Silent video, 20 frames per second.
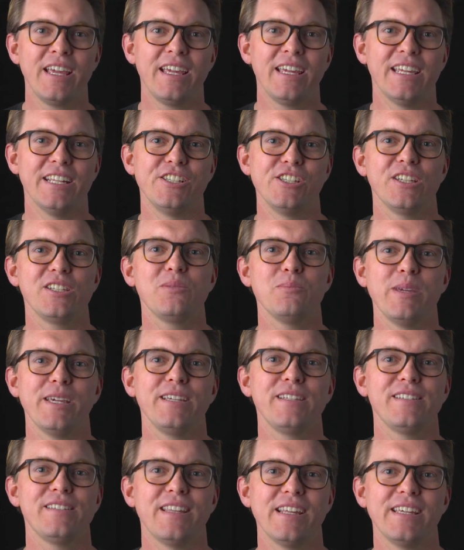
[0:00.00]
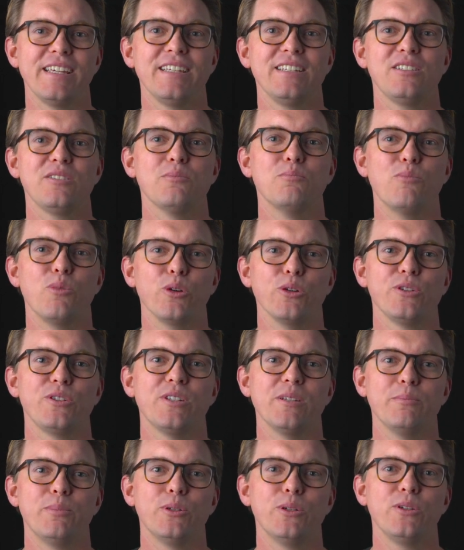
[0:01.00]
it just makes things more
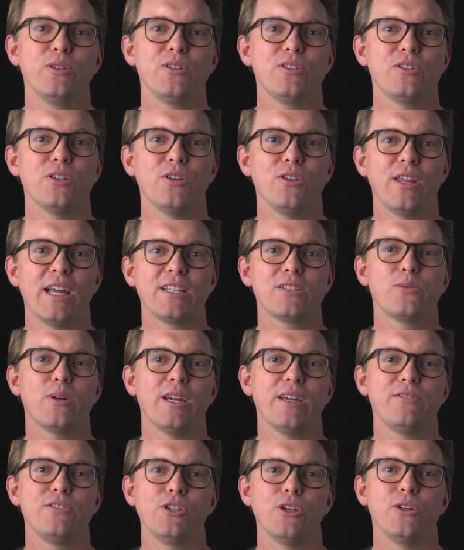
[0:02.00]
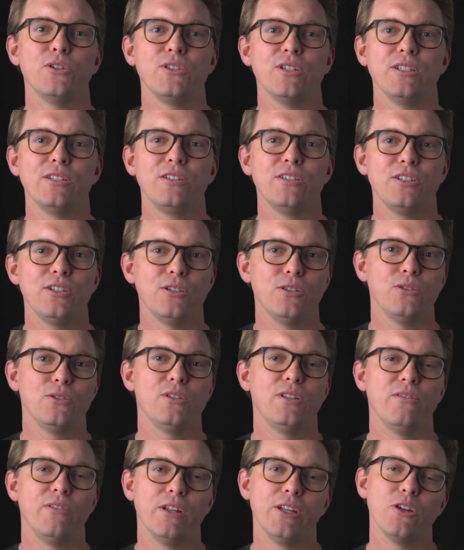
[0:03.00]
simple, so that's why I've chosen to use
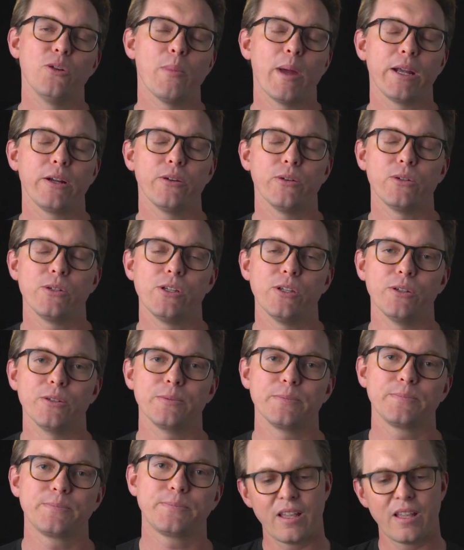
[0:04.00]
the Video Micro 2.